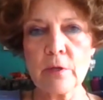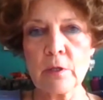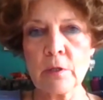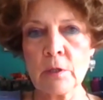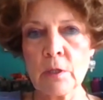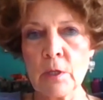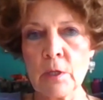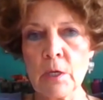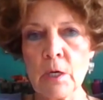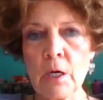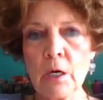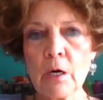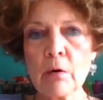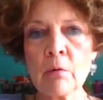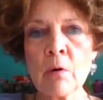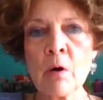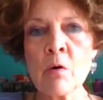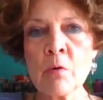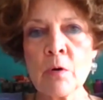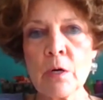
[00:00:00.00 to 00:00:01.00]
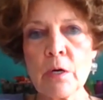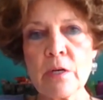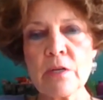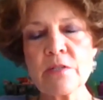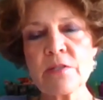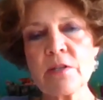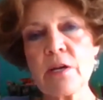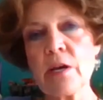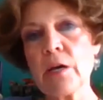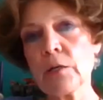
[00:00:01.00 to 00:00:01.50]
But Corona
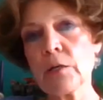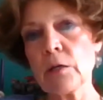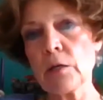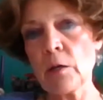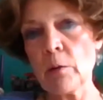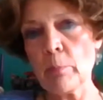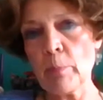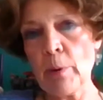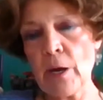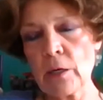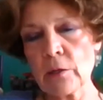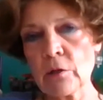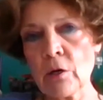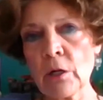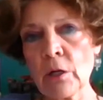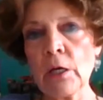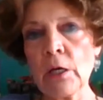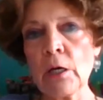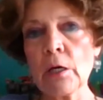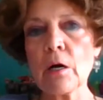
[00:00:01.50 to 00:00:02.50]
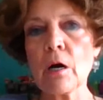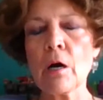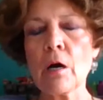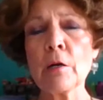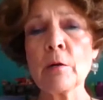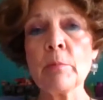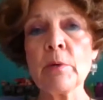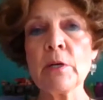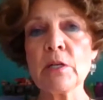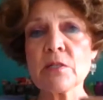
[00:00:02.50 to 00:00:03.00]
has had an impact on the
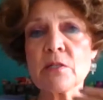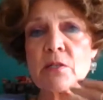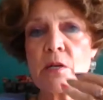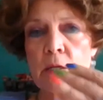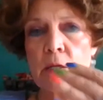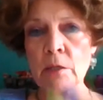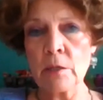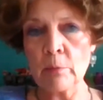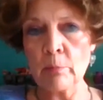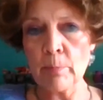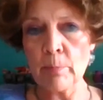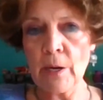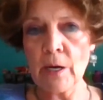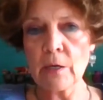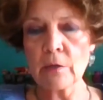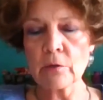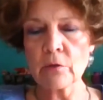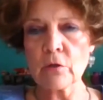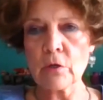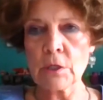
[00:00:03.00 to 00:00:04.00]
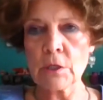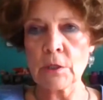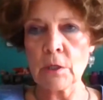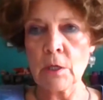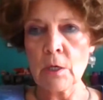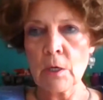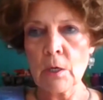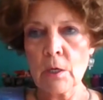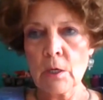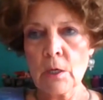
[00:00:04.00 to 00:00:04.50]
economy. It's had an impact on
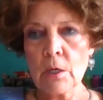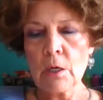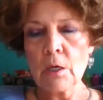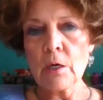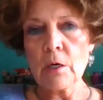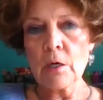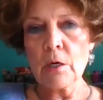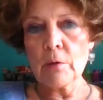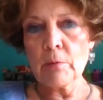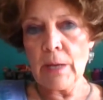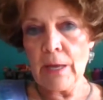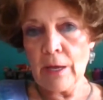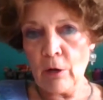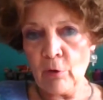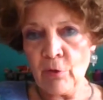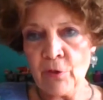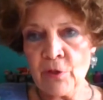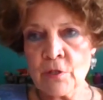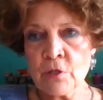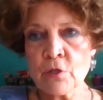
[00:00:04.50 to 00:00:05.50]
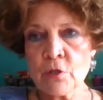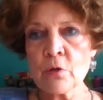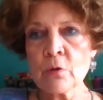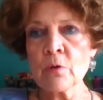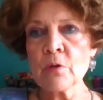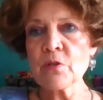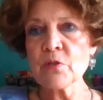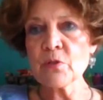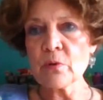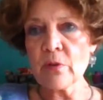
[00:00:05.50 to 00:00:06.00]
health
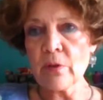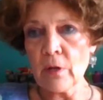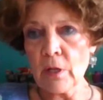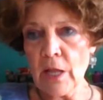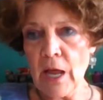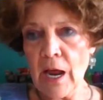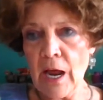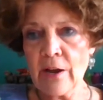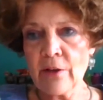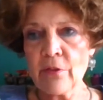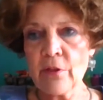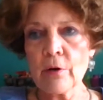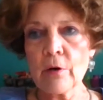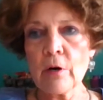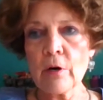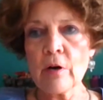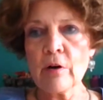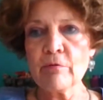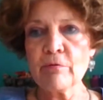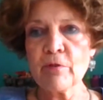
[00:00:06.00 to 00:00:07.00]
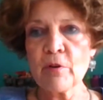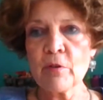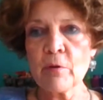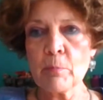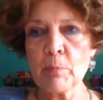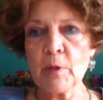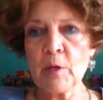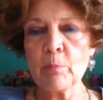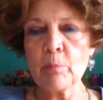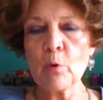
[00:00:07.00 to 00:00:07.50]
insurance or the lack thereof for
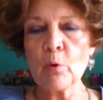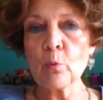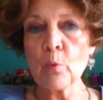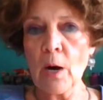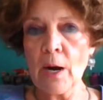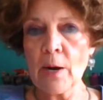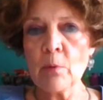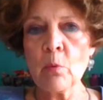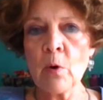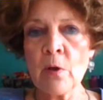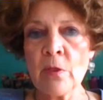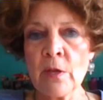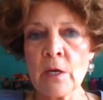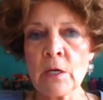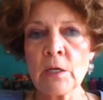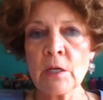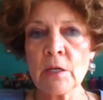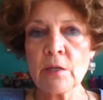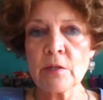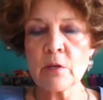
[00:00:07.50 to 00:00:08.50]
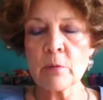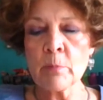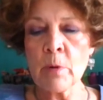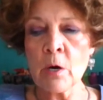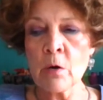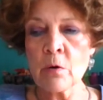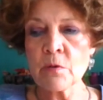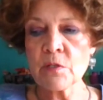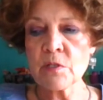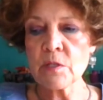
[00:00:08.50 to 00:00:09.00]
the people right when they need it the
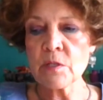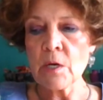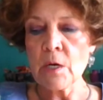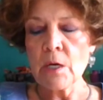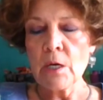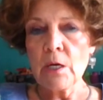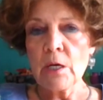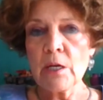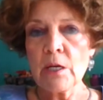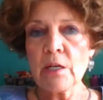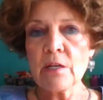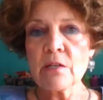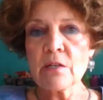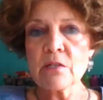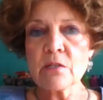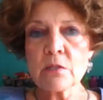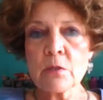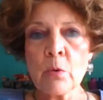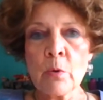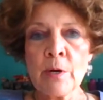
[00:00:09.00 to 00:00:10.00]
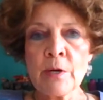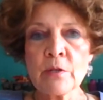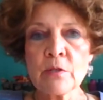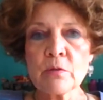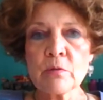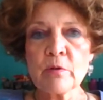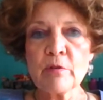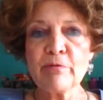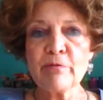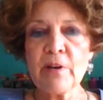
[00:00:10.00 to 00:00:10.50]
most. It is going
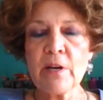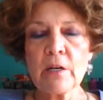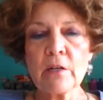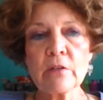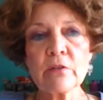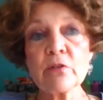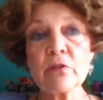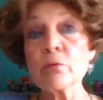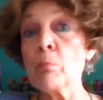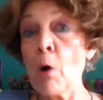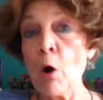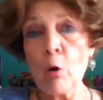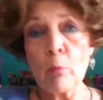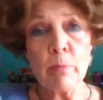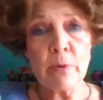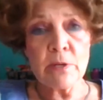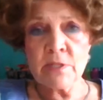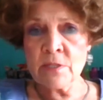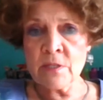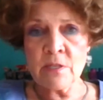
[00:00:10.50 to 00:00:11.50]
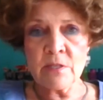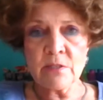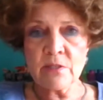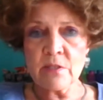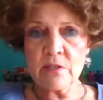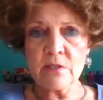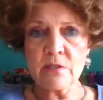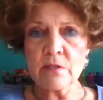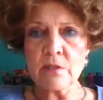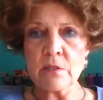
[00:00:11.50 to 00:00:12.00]
to affect small
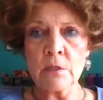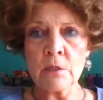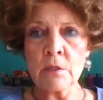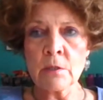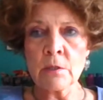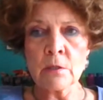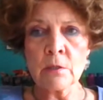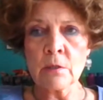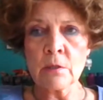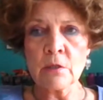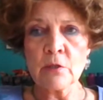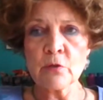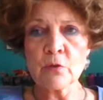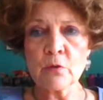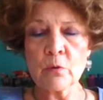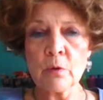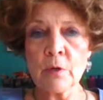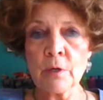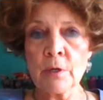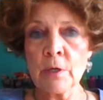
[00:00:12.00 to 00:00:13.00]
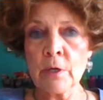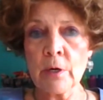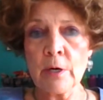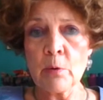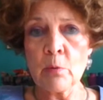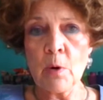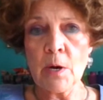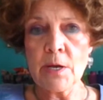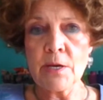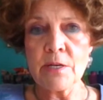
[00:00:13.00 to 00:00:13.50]
businesses in
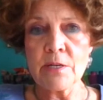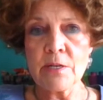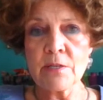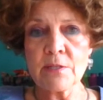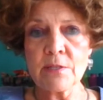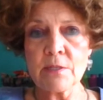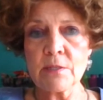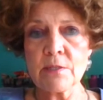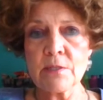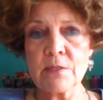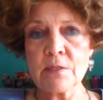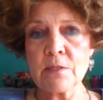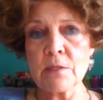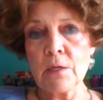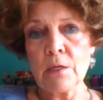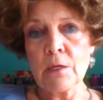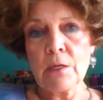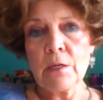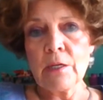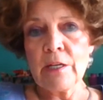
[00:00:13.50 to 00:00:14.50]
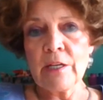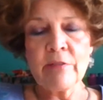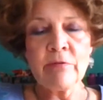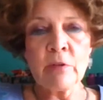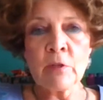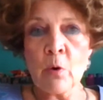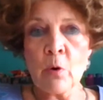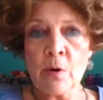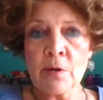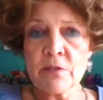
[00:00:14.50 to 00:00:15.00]
extraordinary ways. It's
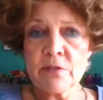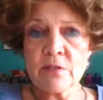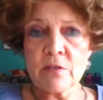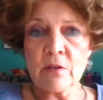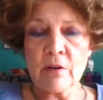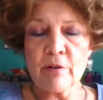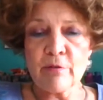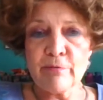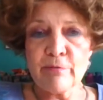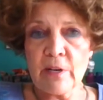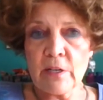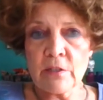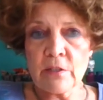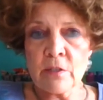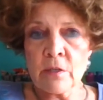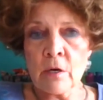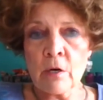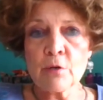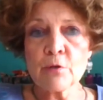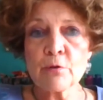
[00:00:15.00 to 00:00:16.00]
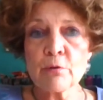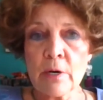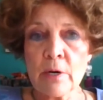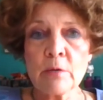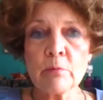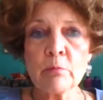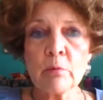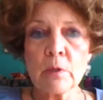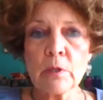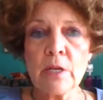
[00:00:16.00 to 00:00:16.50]
even going to start affecting our
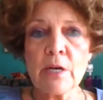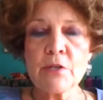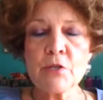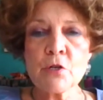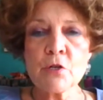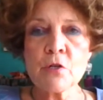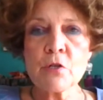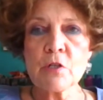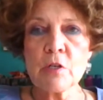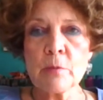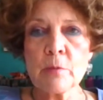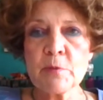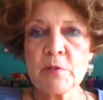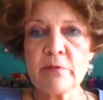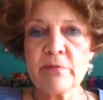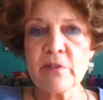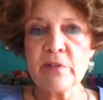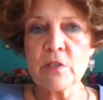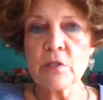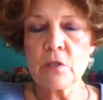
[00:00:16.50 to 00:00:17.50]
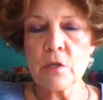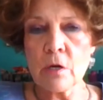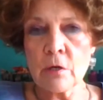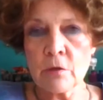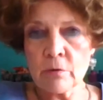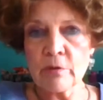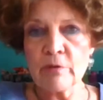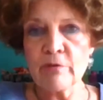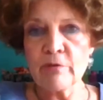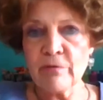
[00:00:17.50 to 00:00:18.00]
trade relationships. If each
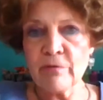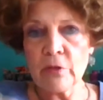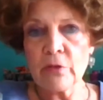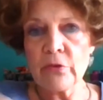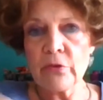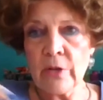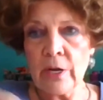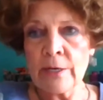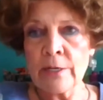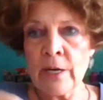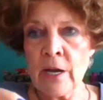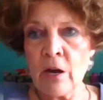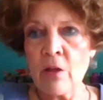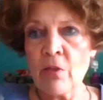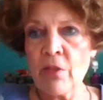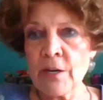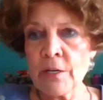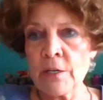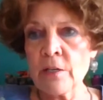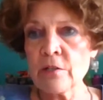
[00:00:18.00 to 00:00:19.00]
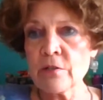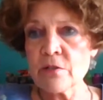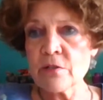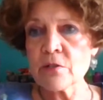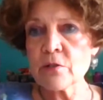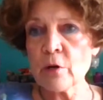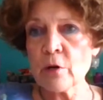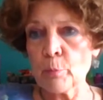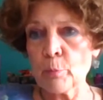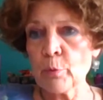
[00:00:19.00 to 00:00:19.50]
country feels like now they need to
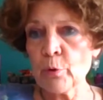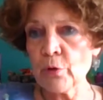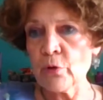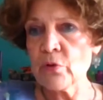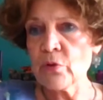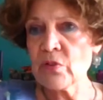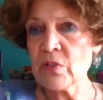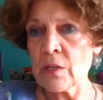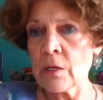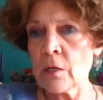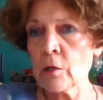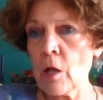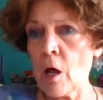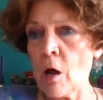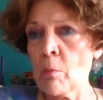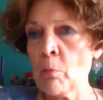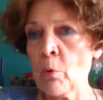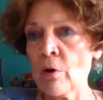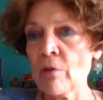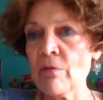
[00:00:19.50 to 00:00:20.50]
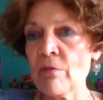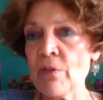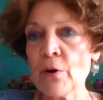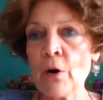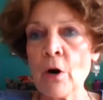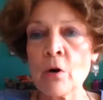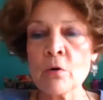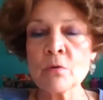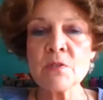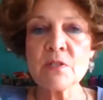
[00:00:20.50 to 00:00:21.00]
start producing a lot more of
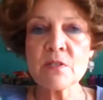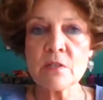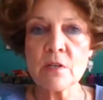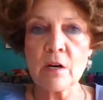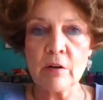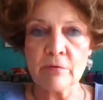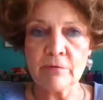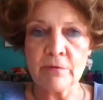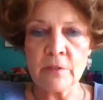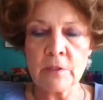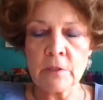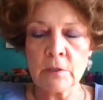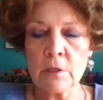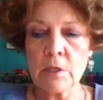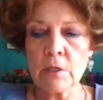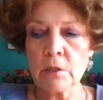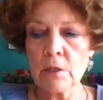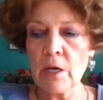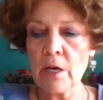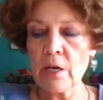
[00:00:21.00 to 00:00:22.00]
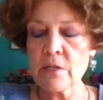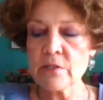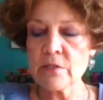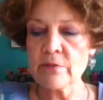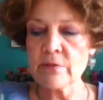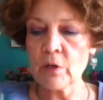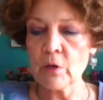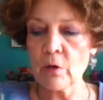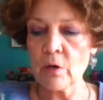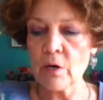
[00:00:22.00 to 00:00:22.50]
their own stuff in case
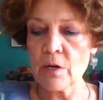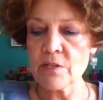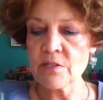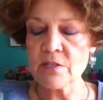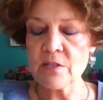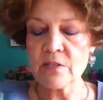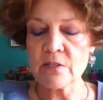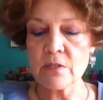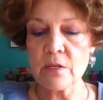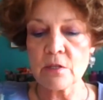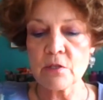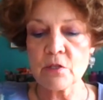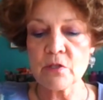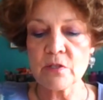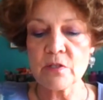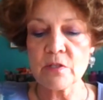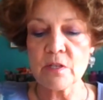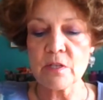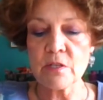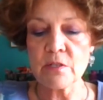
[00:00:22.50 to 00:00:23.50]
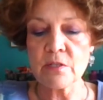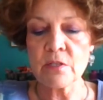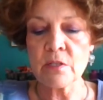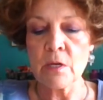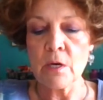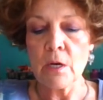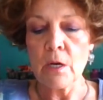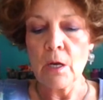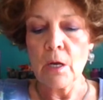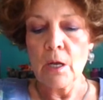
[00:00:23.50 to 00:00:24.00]
of a crisis such as this.
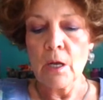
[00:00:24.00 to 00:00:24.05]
